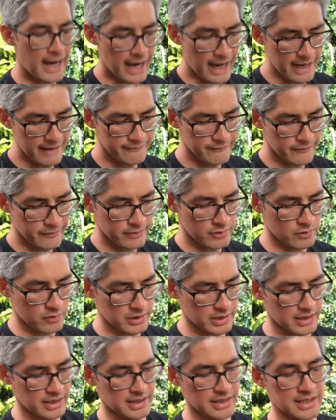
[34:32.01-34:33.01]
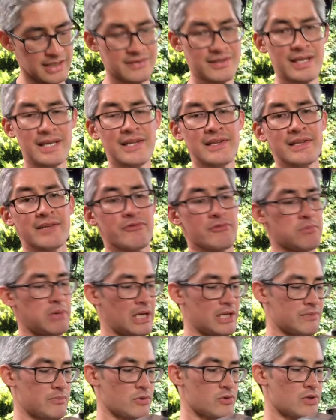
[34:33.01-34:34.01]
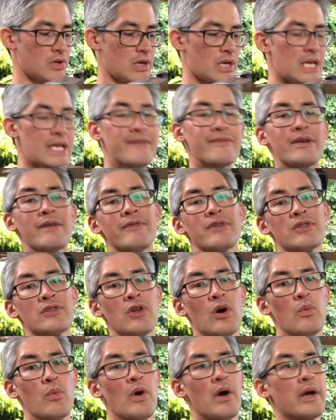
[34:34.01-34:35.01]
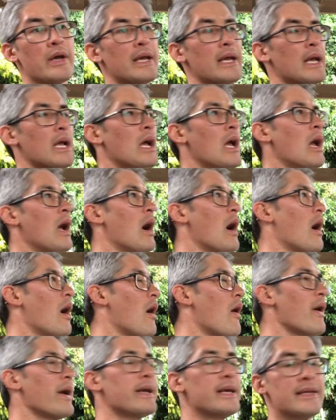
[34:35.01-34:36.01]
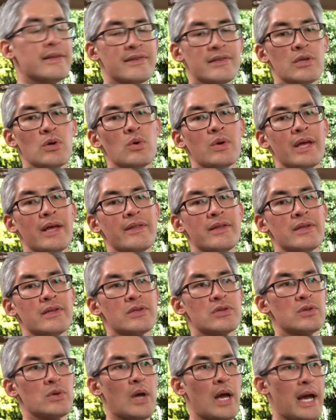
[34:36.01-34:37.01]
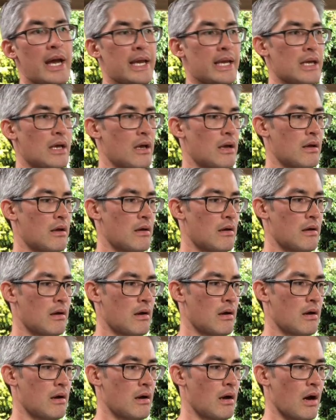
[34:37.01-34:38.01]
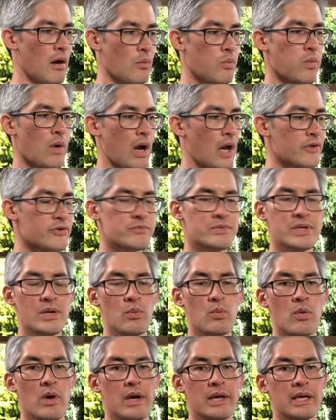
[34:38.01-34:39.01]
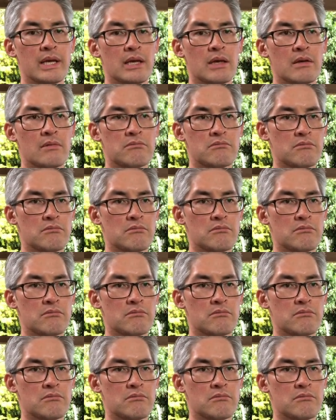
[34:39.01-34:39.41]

Everything on here is easily replaceable, so even if it's not working, I can still get this to a 100% working